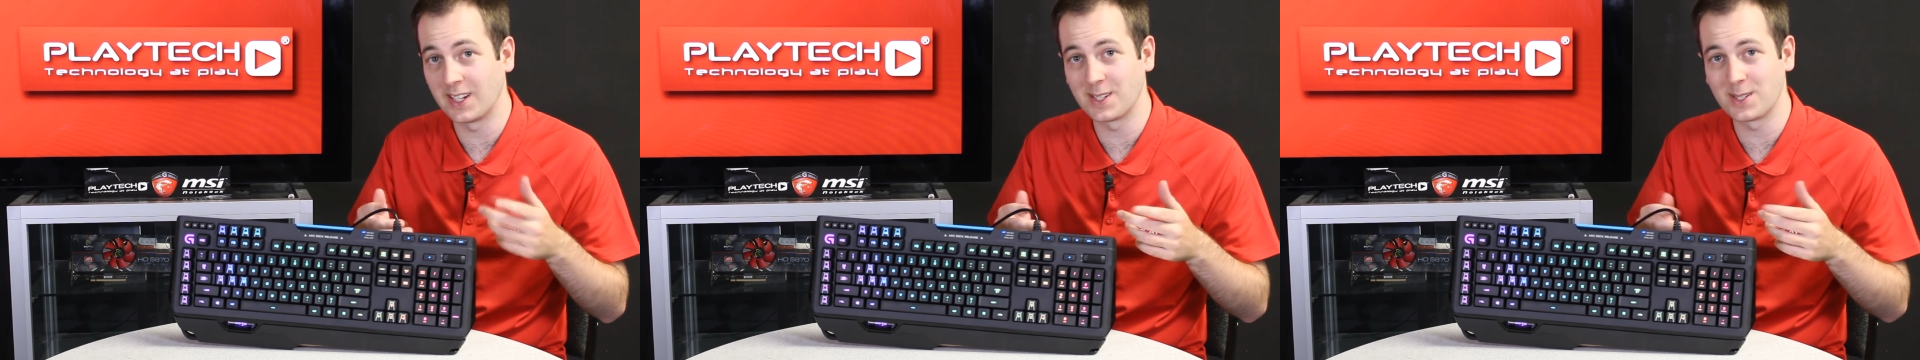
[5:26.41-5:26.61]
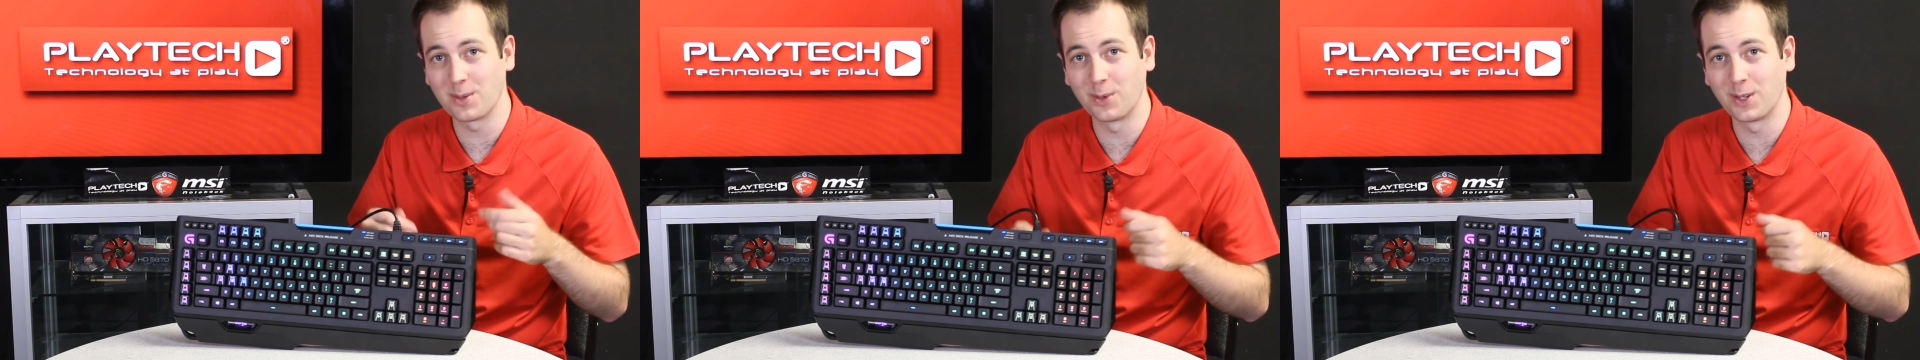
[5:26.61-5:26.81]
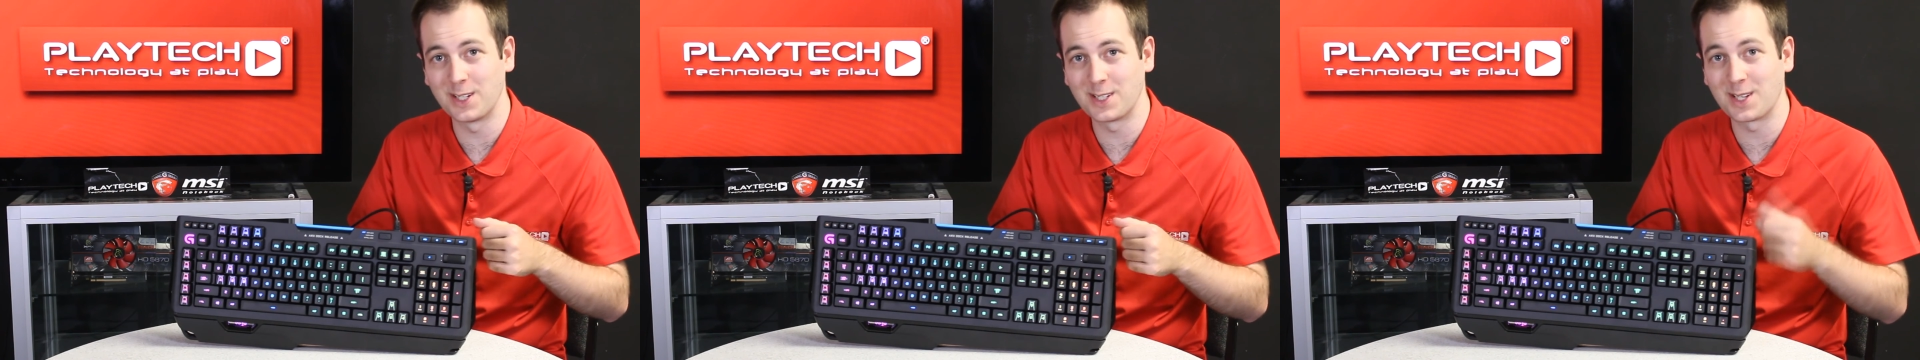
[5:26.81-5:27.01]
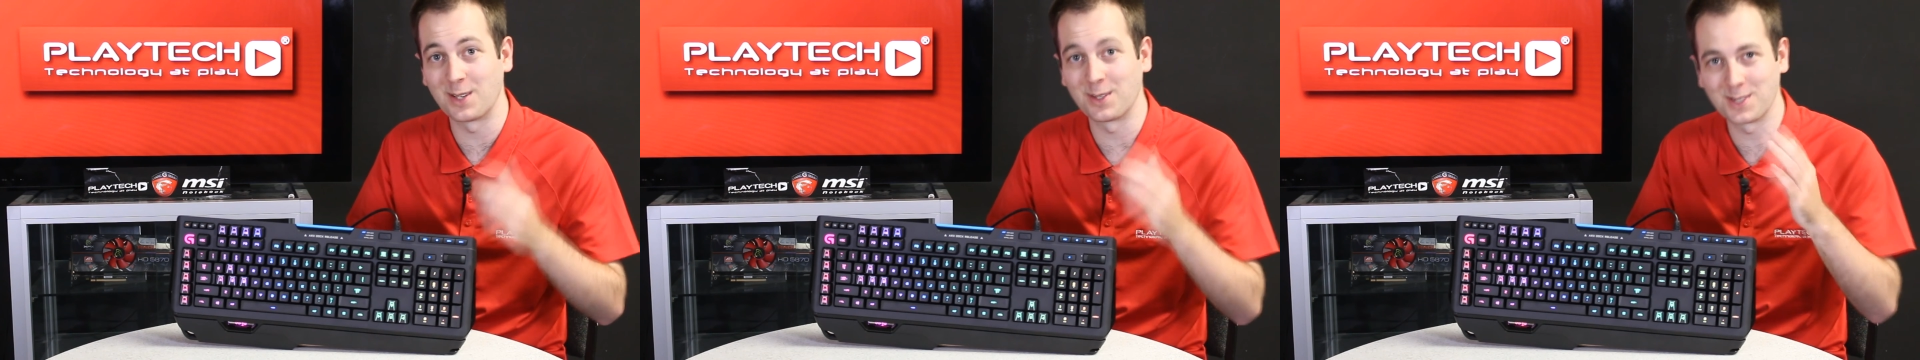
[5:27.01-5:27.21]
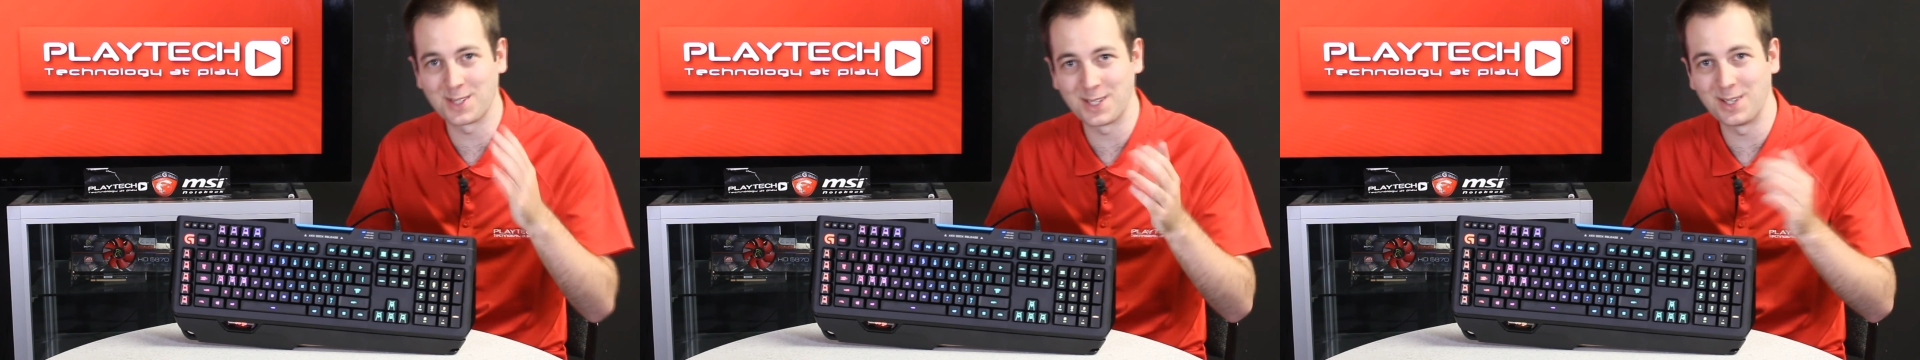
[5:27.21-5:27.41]
And as always,
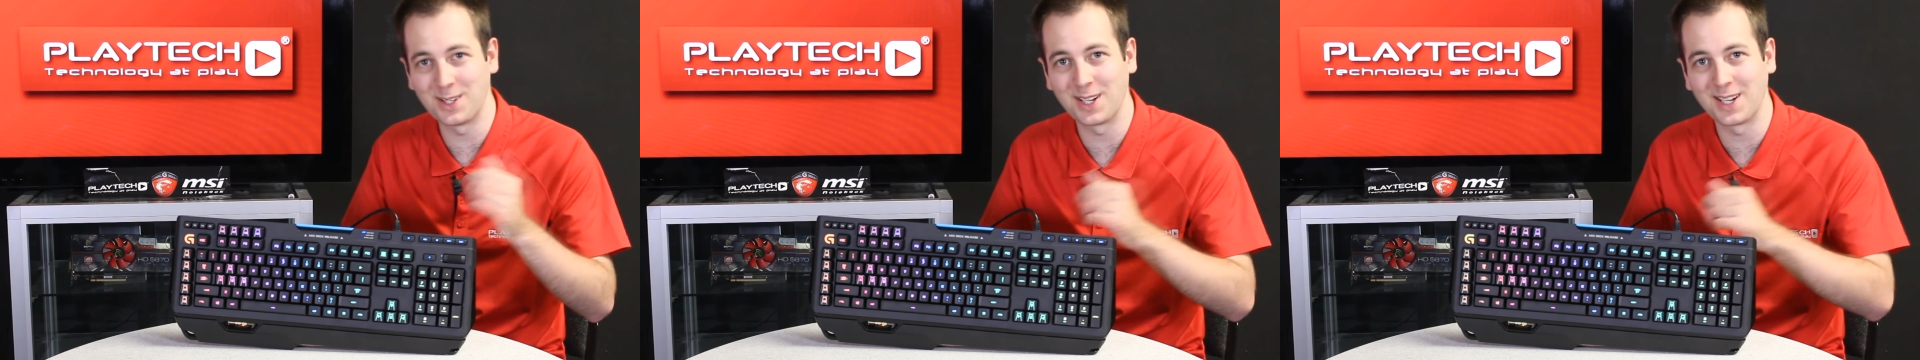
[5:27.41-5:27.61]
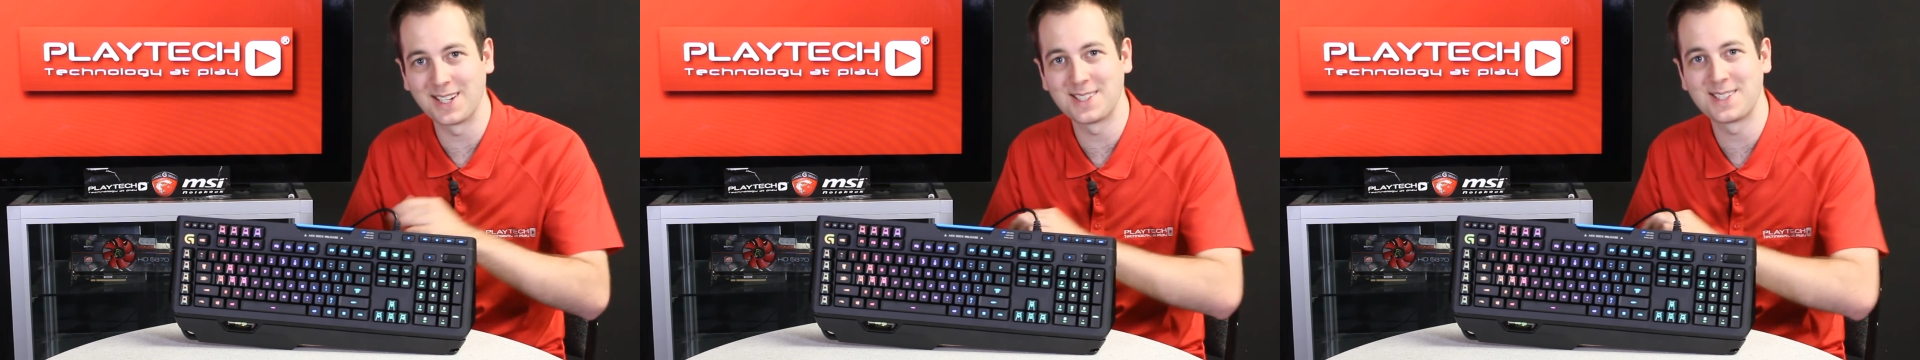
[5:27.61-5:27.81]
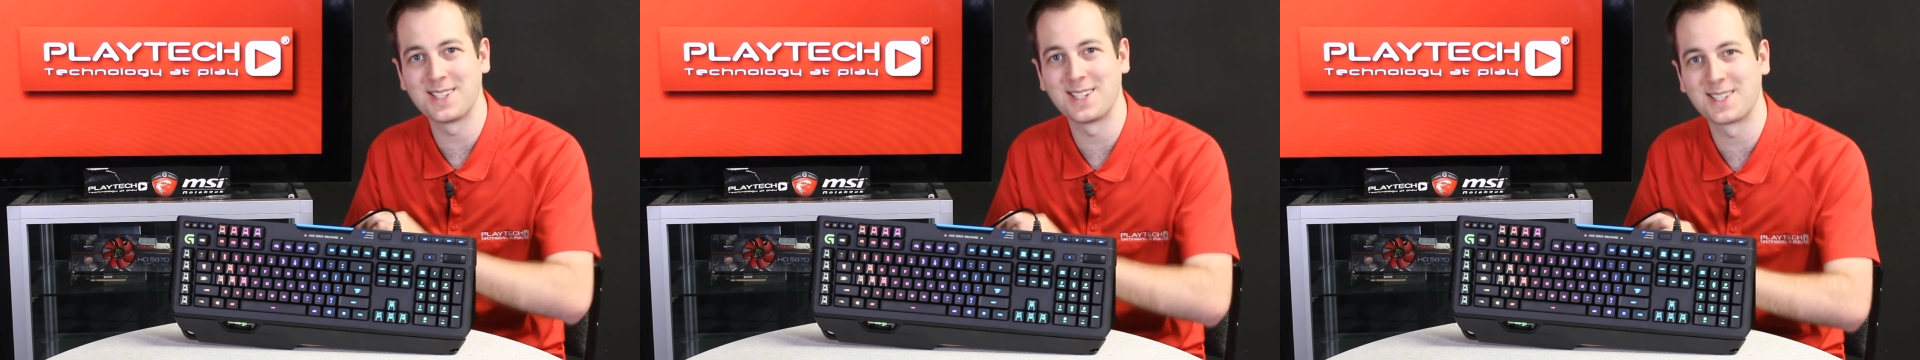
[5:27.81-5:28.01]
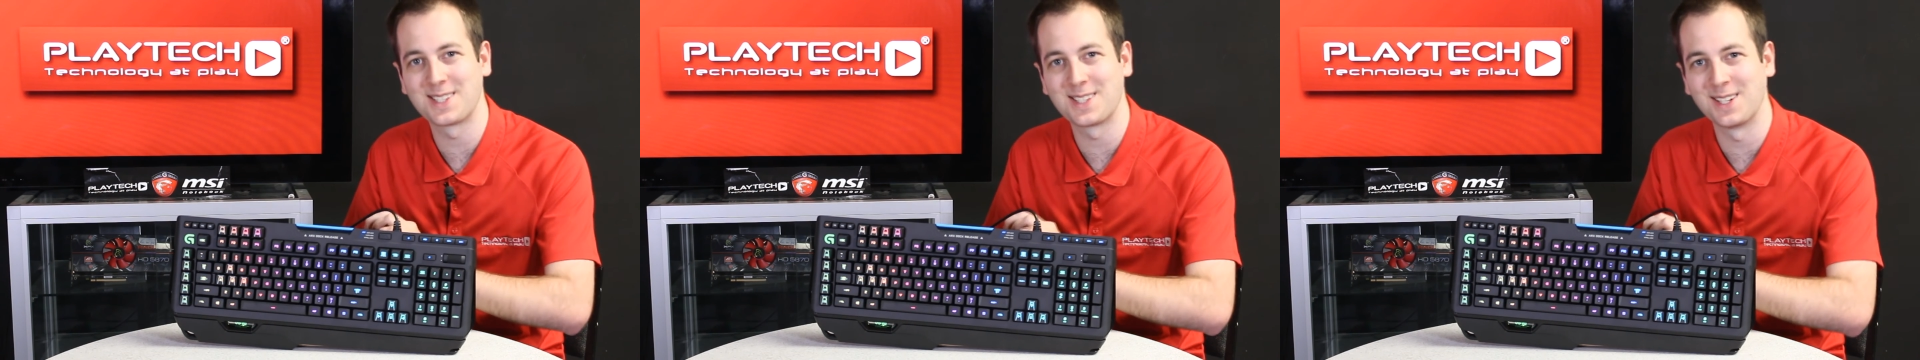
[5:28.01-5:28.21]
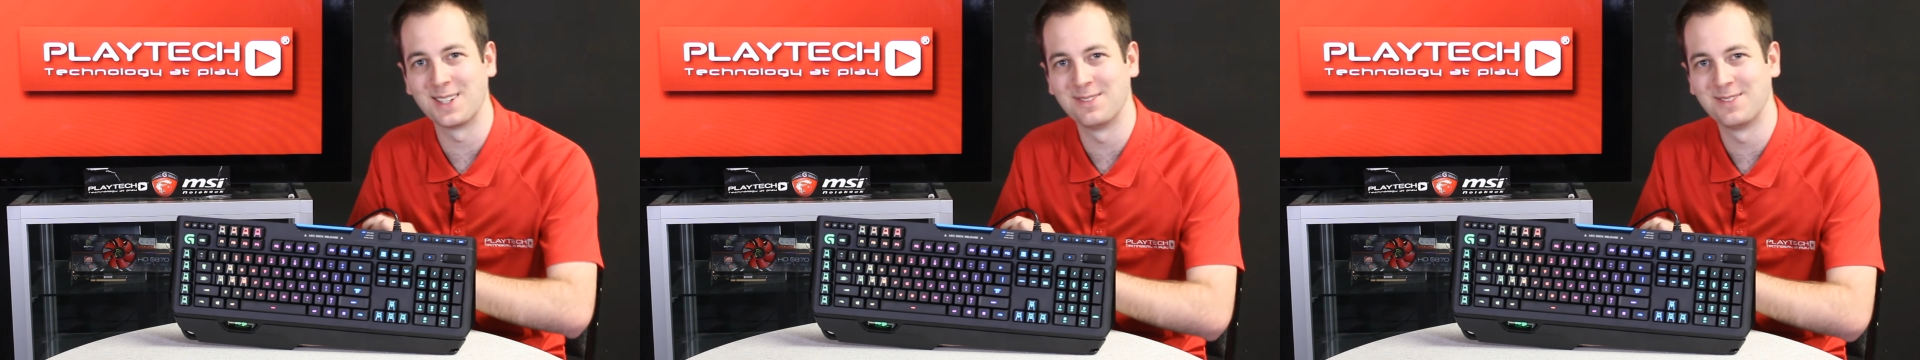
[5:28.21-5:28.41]
I'll see you guys
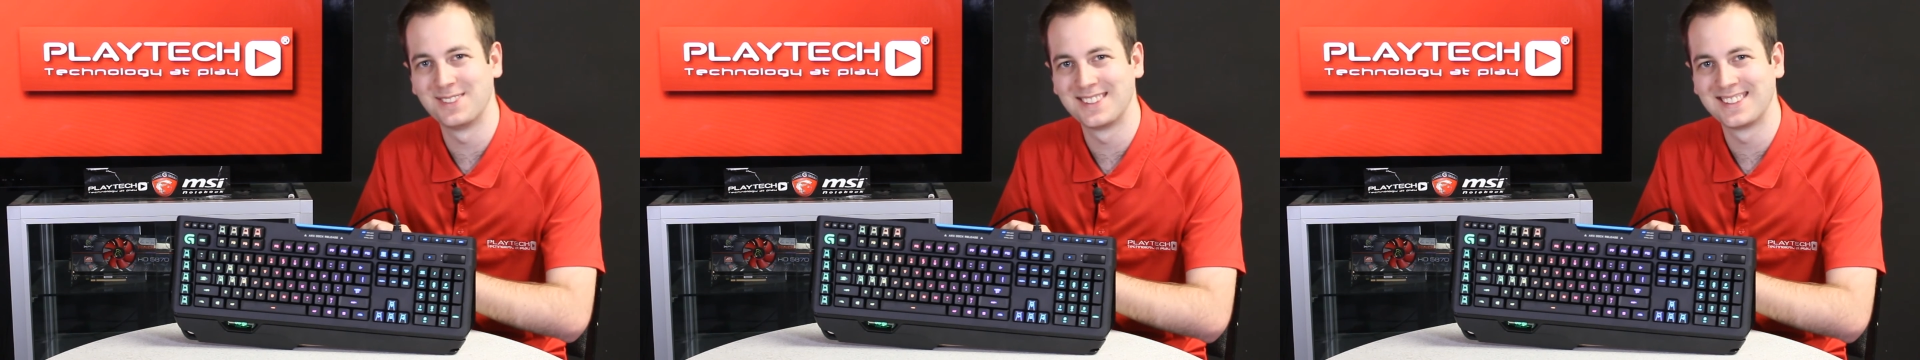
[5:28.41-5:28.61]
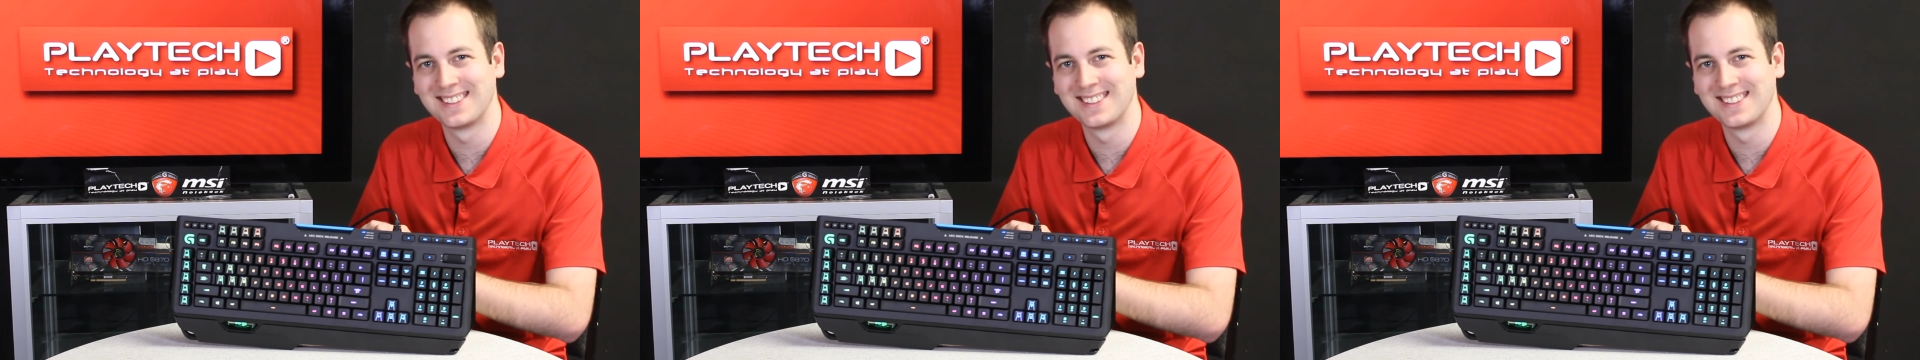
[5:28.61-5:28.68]
next time.